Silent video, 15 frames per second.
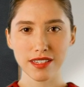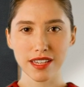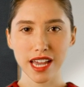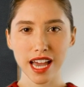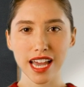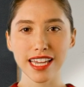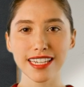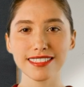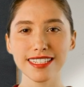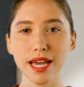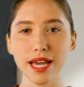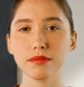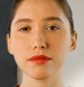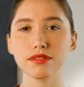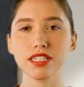An
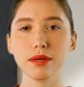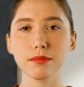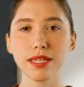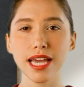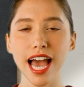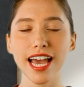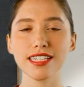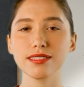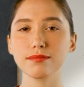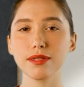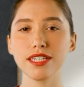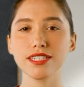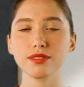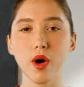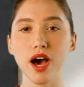example could be x
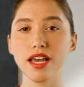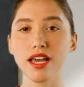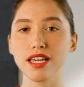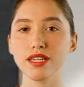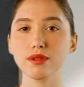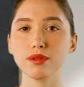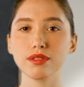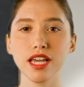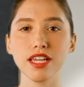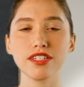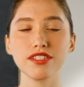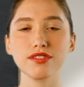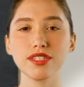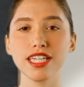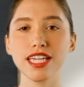plus y equals sine
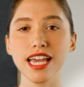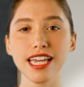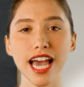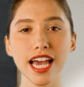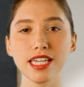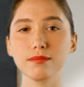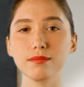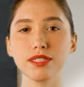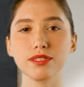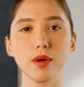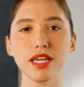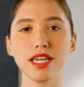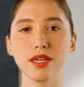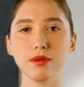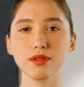3 and x plus y
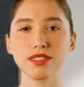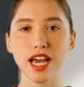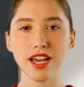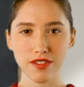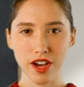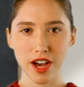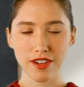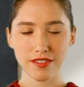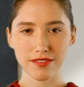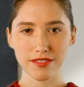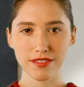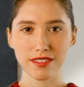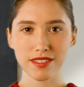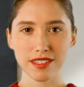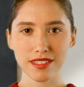equals sine 5.
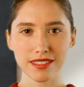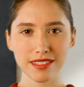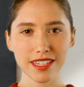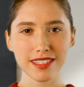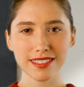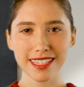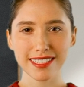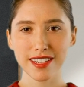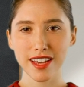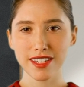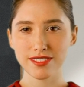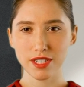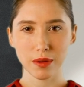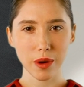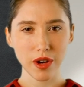Since these
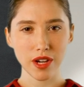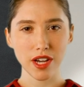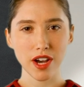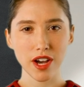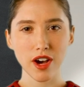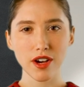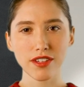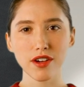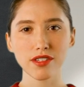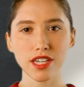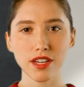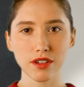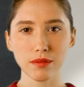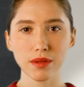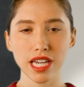lines are parallel, they'll
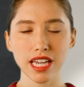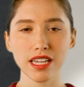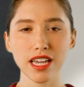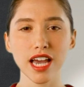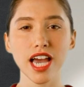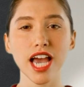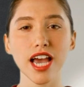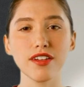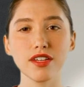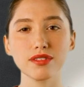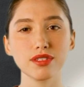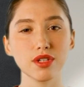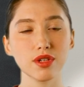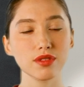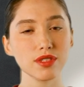never meet, and there's
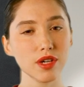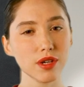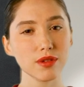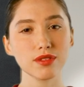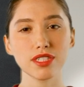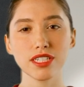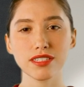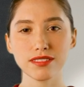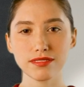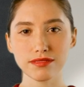no solution.